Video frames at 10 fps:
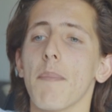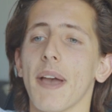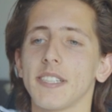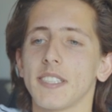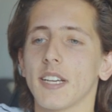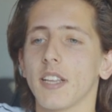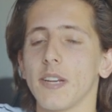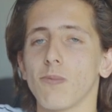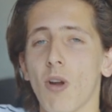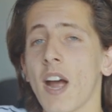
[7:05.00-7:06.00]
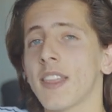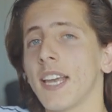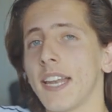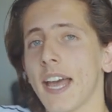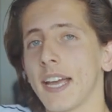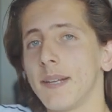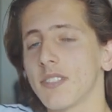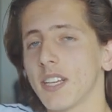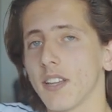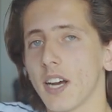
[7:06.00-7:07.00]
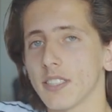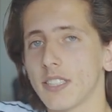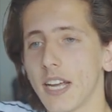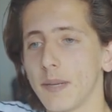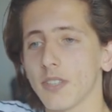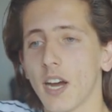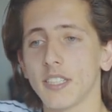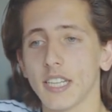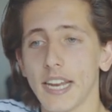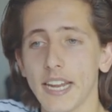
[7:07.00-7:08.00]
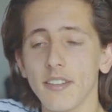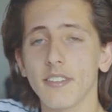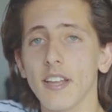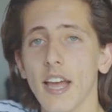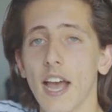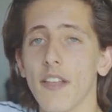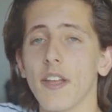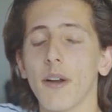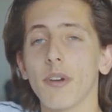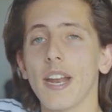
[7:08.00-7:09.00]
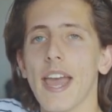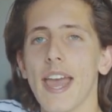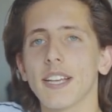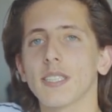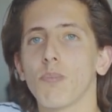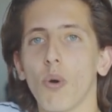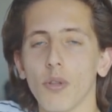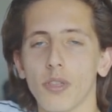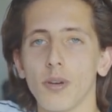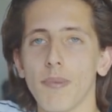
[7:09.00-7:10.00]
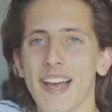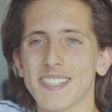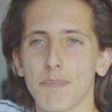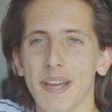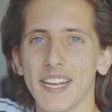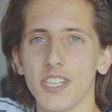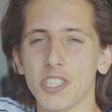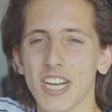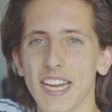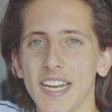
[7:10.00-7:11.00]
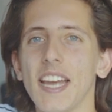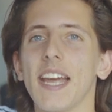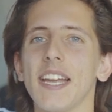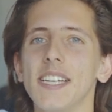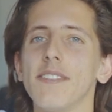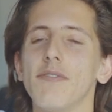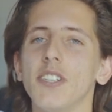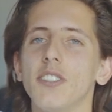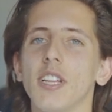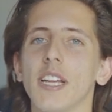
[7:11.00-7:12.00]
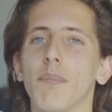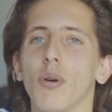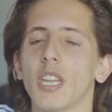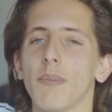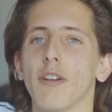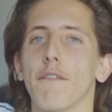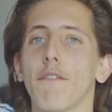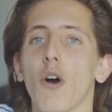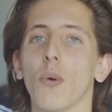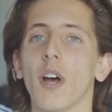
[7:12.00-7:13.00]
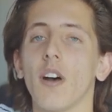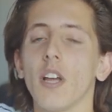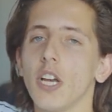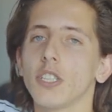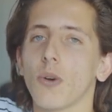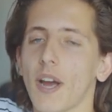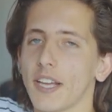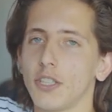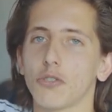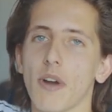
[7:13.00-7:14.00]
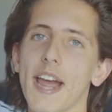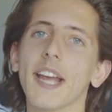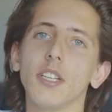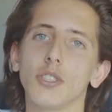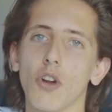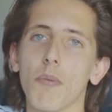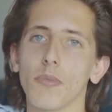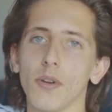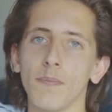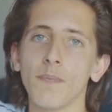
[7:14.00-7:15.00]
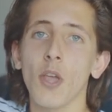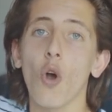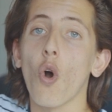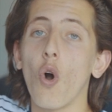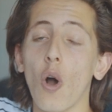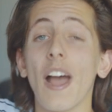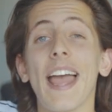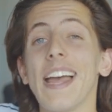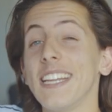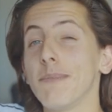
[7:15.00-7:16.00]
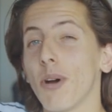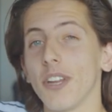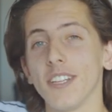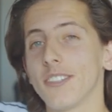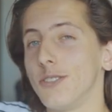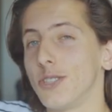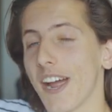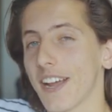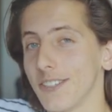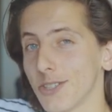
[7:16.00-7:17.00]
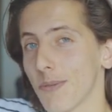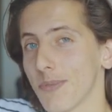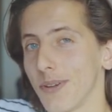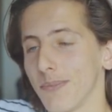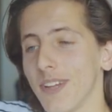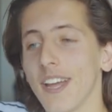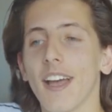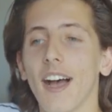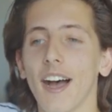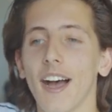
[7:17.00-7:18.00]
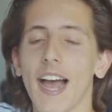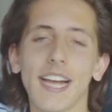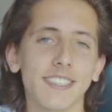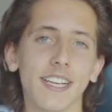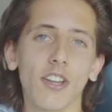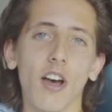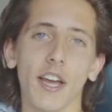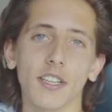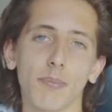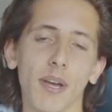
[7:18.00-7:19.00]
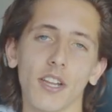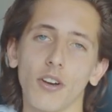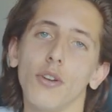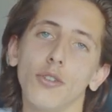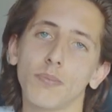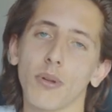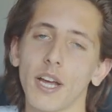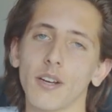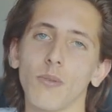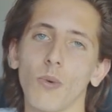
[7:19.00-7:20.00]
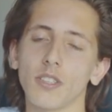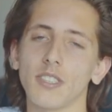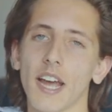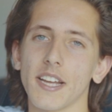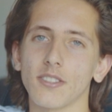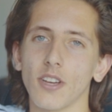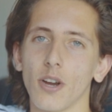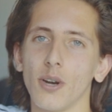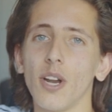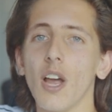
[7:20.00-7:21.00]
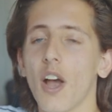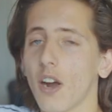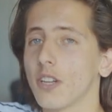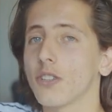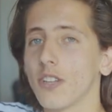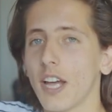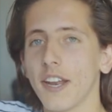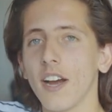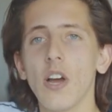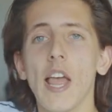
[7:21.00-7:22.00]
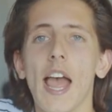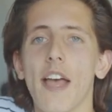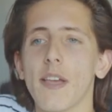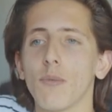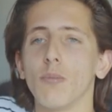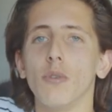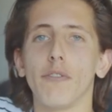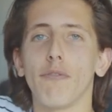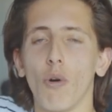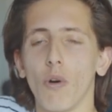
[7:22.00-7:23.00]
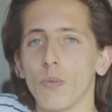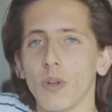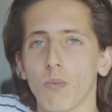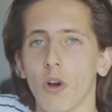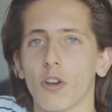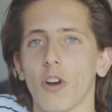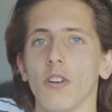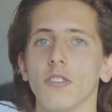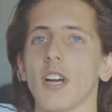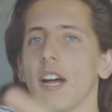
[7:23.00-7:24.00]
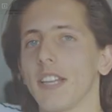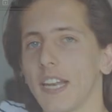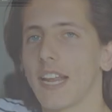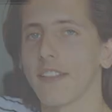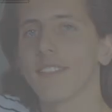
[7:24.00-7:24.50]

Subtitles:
basically write their names, their last names underneath, and then I'm going to export them as a PNG individually and put them in a folder so I can drag and drop them, or anybody could drag and drop them as they like, depending on who's playing on what day. So I'm going to do that now, and then we'll move forward with what goes underneath.